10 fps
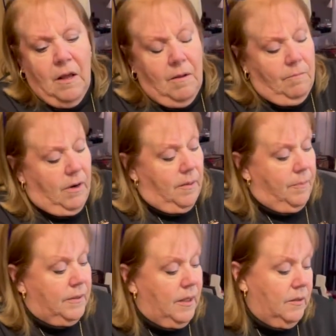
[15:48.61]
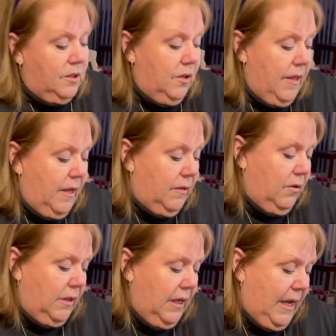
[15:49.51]
Right, but then, so then
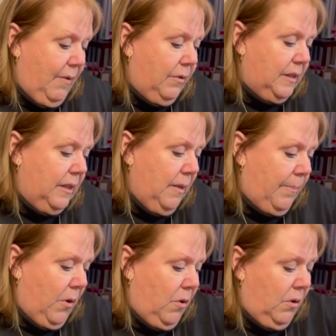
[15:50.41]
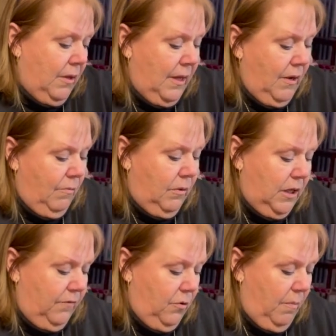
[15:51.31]
looking at what's in the bowl will
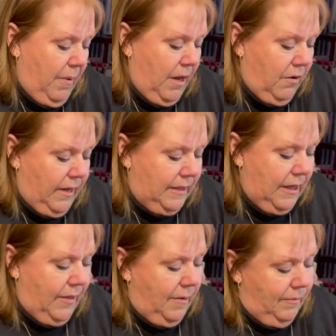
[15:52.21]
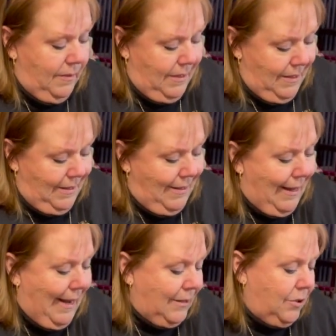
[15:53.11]
give you a better idea than
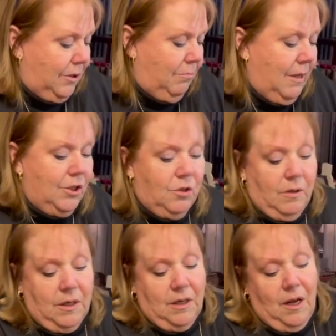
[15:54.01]
actually measuring it.